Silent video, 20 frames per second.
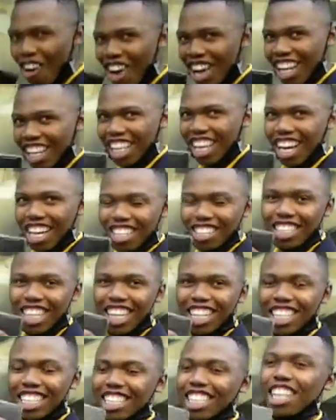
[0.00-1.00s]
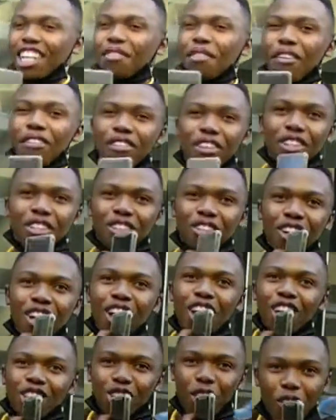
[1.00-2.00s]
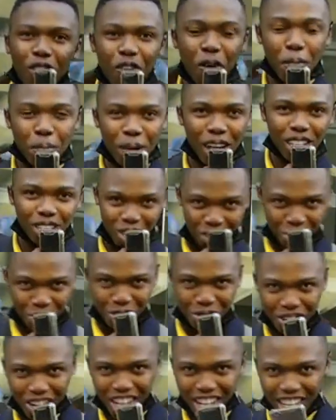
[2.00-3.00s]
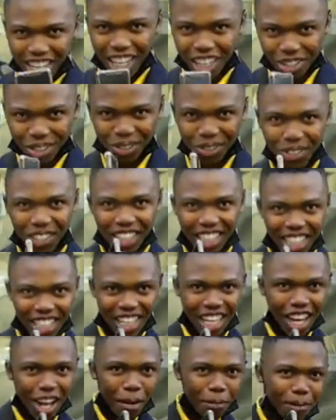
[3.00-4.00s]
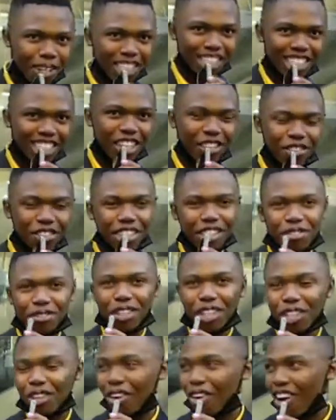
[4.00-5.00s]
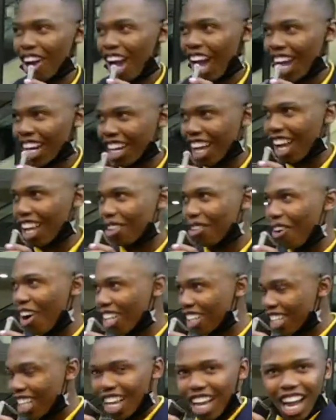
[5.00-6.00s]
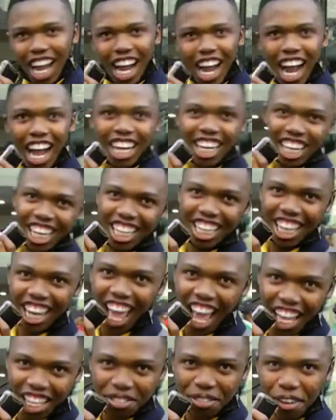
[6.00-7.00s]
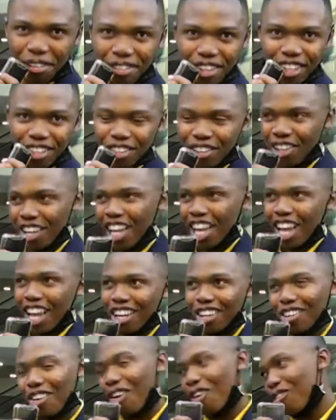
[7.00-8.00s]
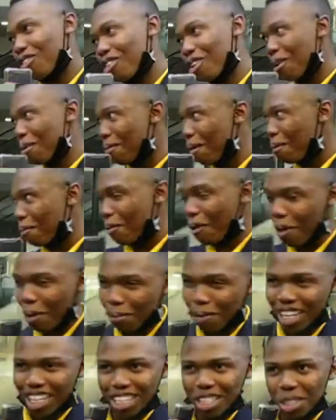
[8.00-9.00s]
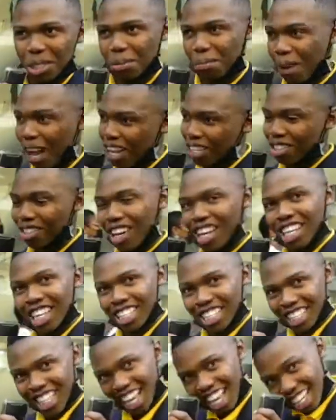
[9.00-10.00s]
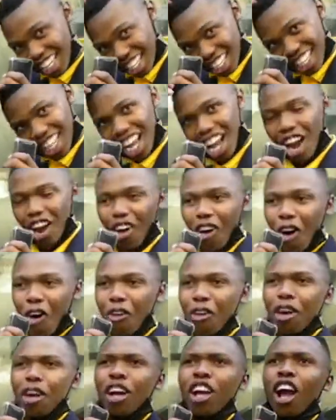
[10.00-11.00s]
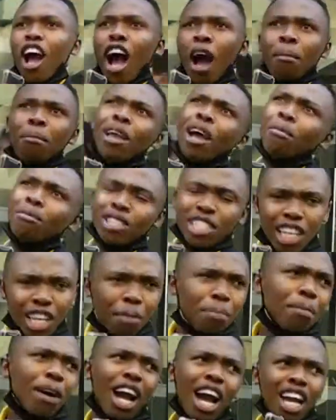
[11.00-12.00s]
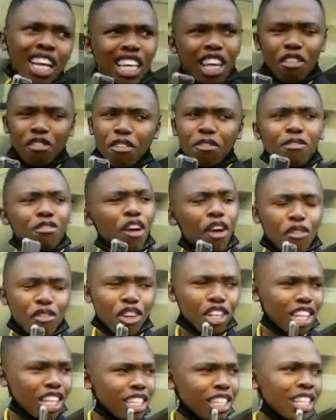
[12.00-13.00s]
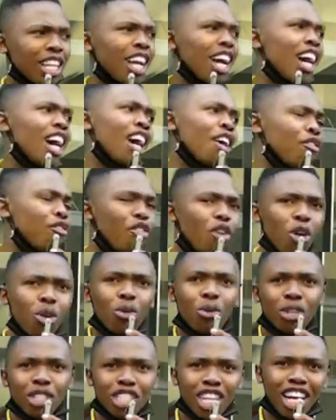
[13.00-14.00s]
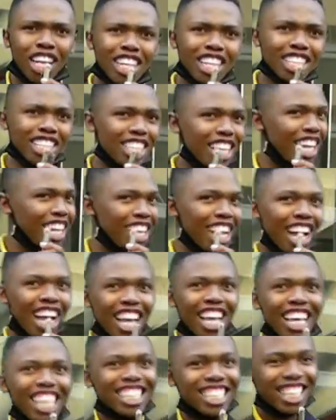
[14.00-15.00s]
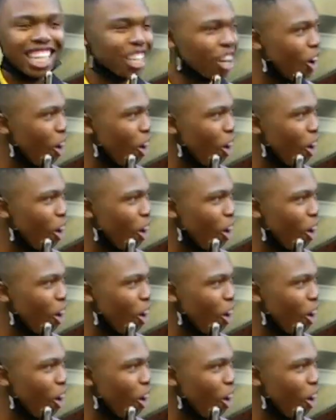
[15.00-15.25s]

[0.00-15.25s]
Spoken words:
girls. I understand Bafeti 2. So for part 2, next week, please give this video 100 what? 100 likes, Bafeti 2. And go follow my boy, Penny the Spice. You understand it? Go. I mean, I'm saying, bruh, give him 500 followers. I understand that. He's an old bruh.